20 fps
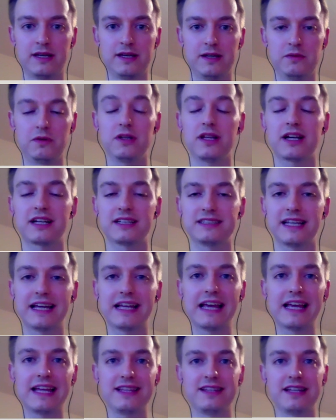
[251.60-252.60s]
Well, like I
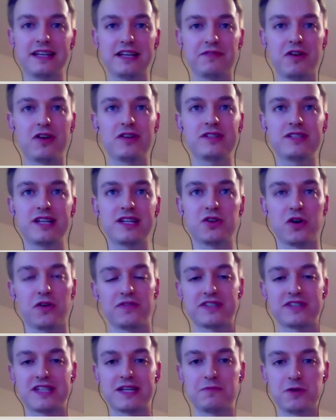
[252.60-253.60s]
say, the advantage
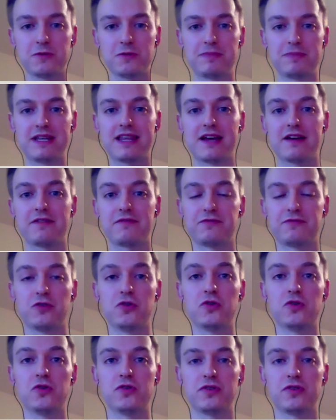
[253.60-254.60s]
obviously would be there
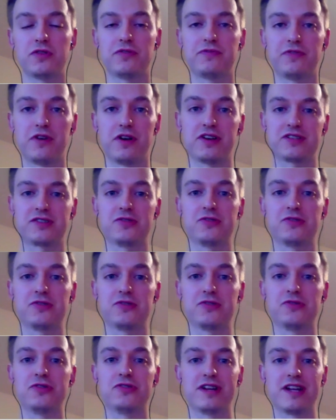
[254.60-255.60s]
for the first
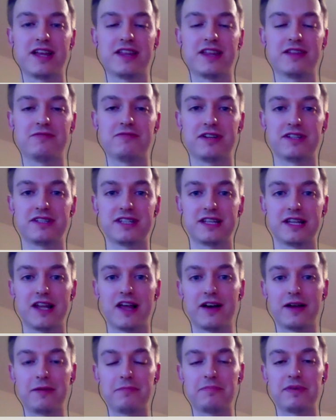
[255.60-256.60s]
corner and the run to the
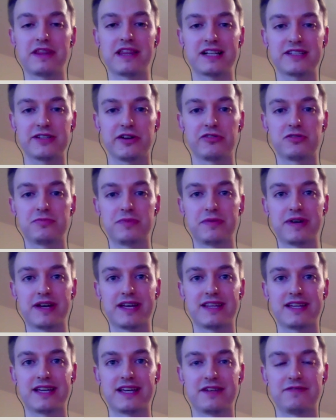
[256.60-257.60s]
line, but that's ultimately
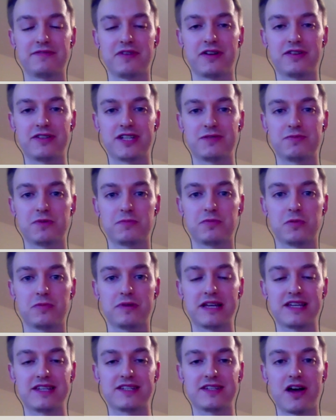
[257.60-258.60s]
where the advantage would
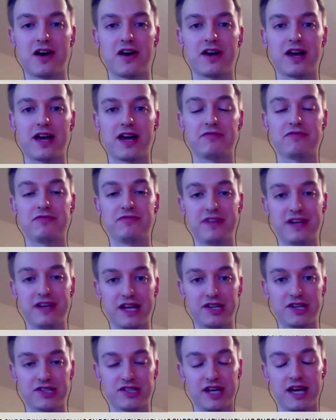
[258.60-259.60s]
probably start and
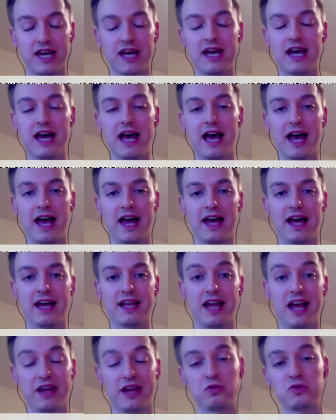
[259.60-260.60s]
finish.
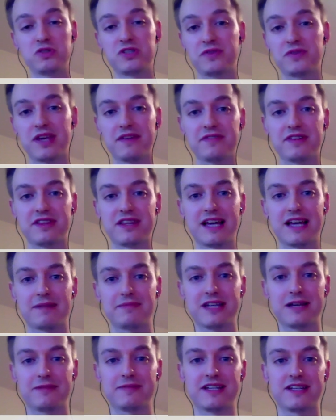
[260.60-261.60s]
And also, given the
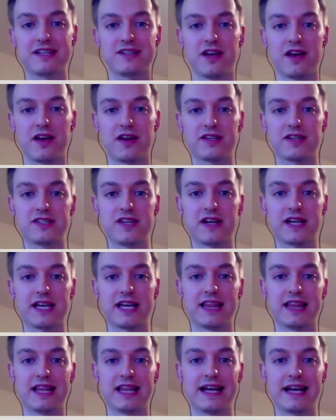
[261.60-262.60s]
Abu Dhabi
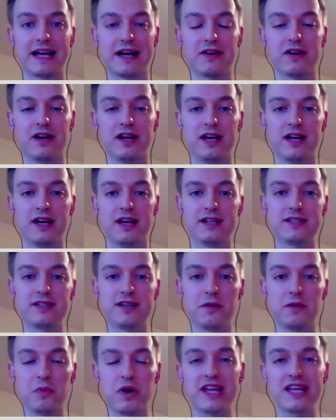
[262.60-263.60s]
circuit layout,
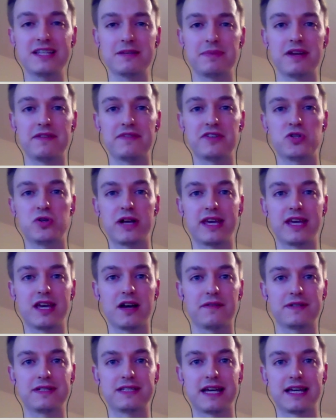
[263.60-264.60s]
turn 1 is a bit of a tricky
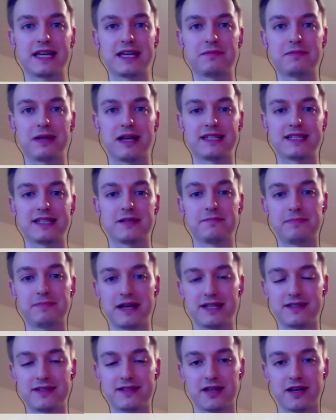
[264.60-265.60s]
overtaking place at the
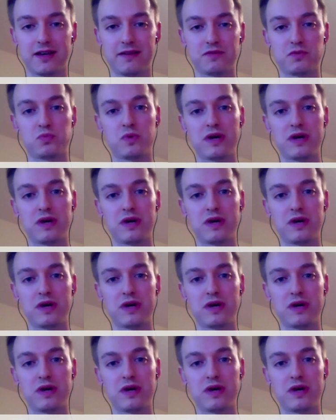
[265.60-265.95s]
best of times.